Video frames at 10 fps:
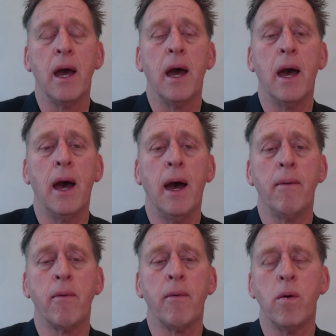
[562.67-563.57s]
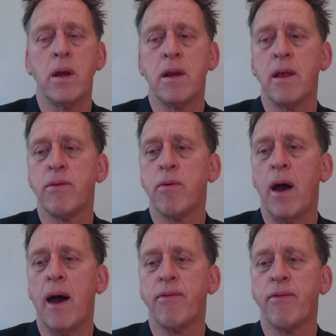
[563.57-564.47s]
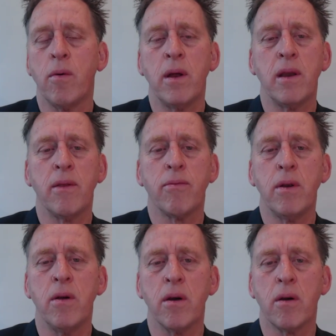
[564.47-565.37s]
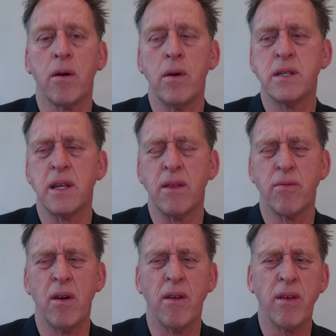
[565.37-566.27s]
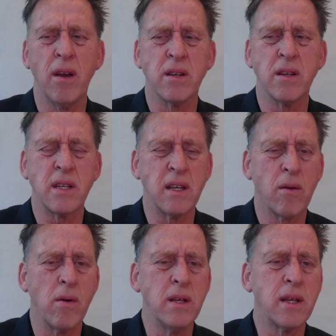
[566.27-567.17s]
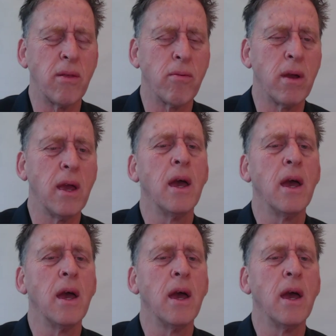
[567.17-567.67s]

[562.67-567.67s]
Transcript: Queen d3 after queen d3, not queen c3. I think I said queen c3.